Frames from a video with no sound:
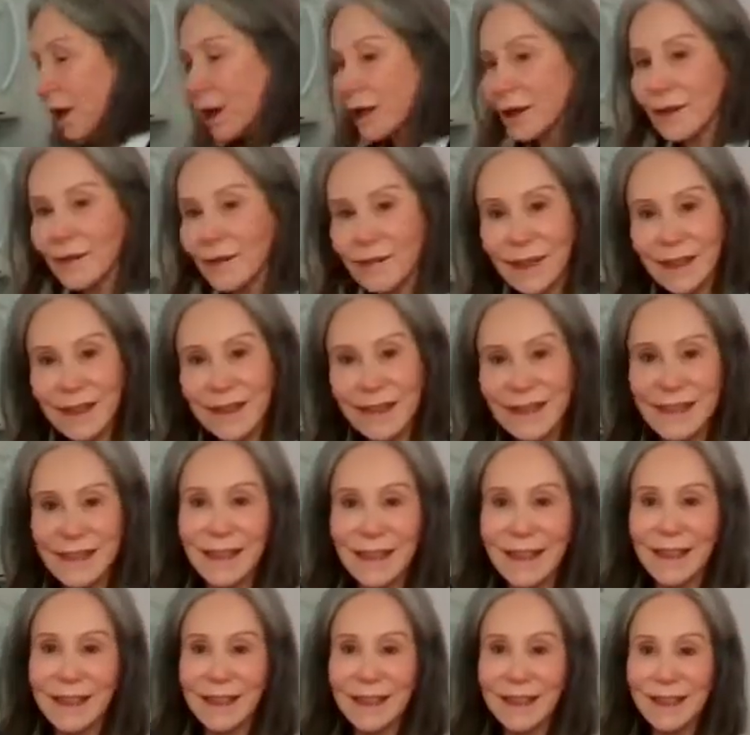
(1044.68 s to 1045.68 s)
all of these
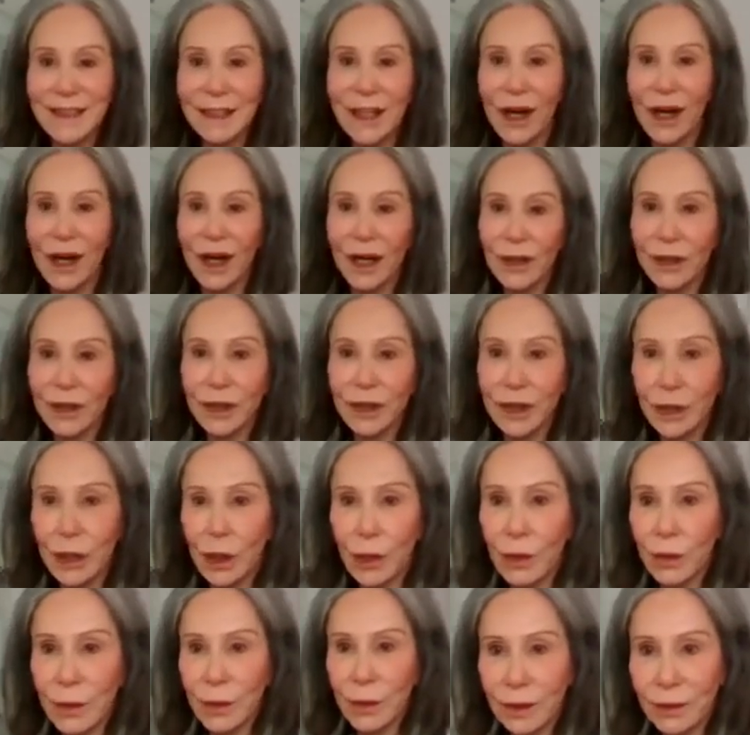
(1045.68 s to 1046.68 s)
things are going to
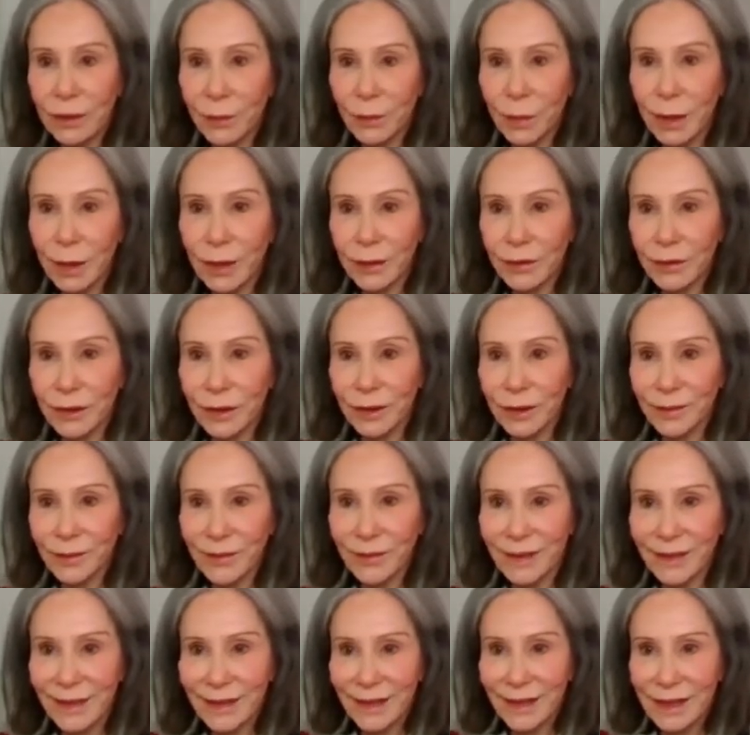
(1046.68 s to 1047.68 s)
go in the blender
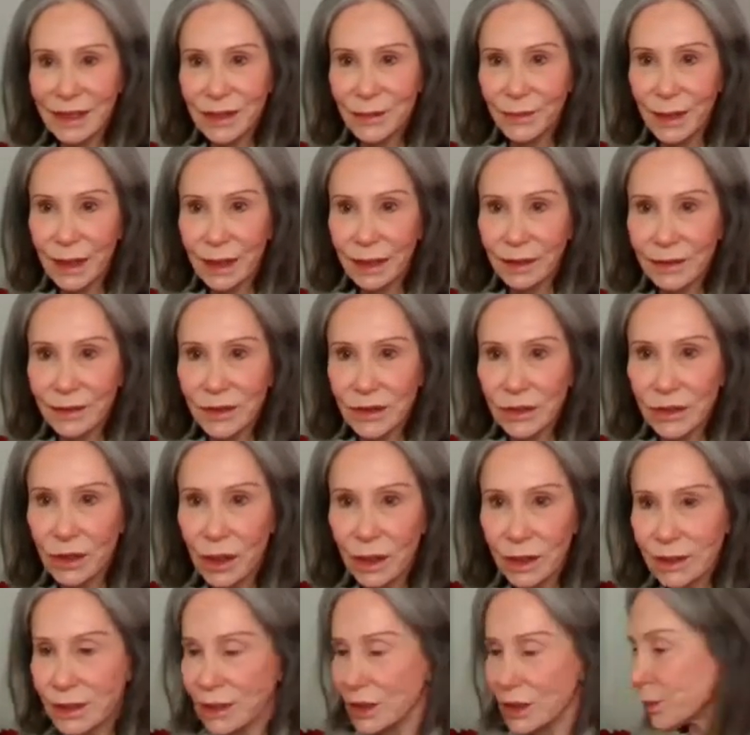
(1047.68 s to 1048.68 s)
to make the
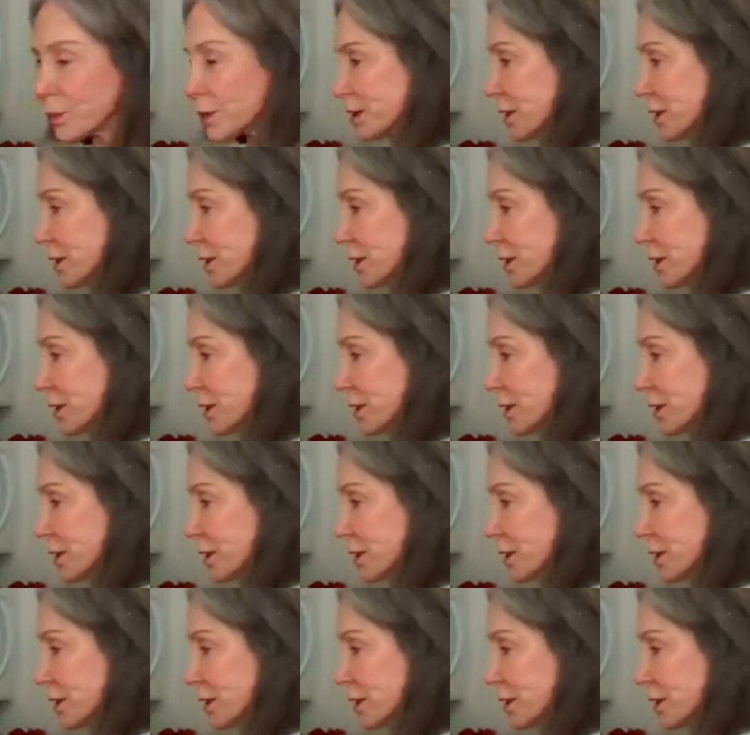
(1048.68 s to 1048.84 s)
sauce. The